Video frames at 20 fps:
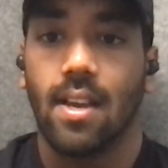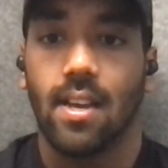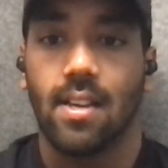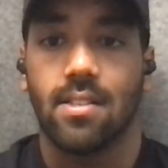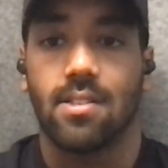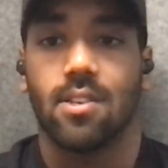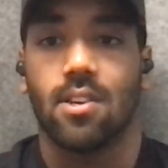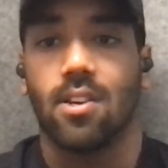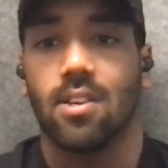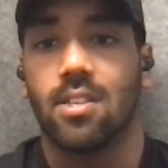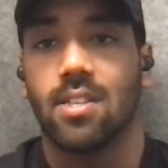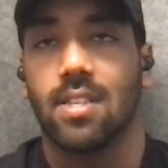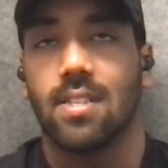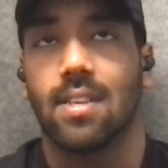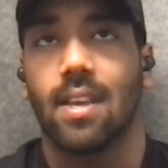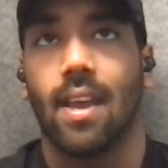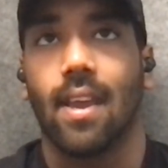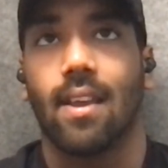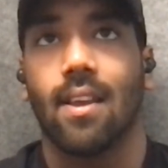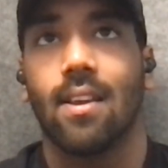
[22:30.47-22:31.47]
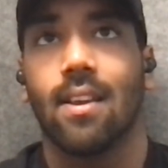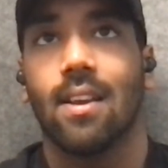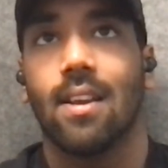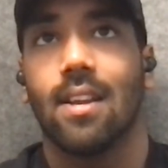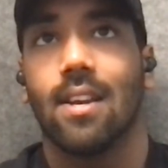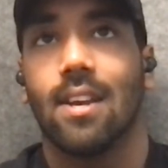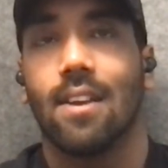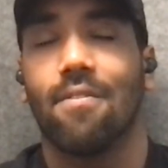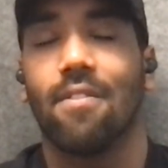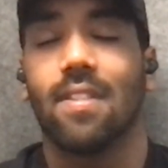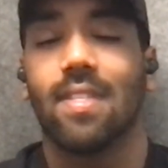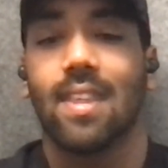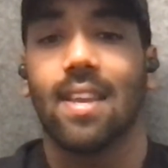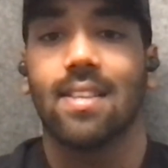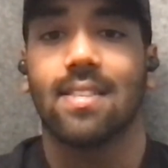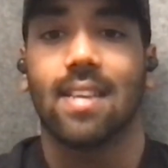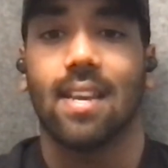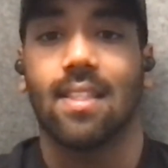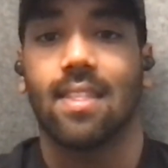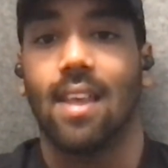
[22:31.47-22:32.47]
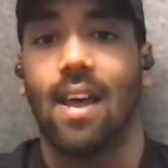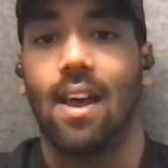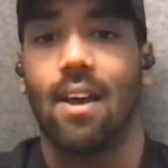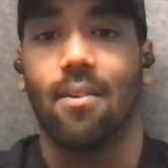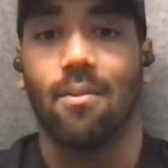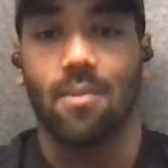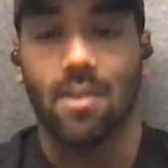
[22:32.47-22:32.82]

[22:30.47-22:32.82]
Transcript: And so it's just like different things like that,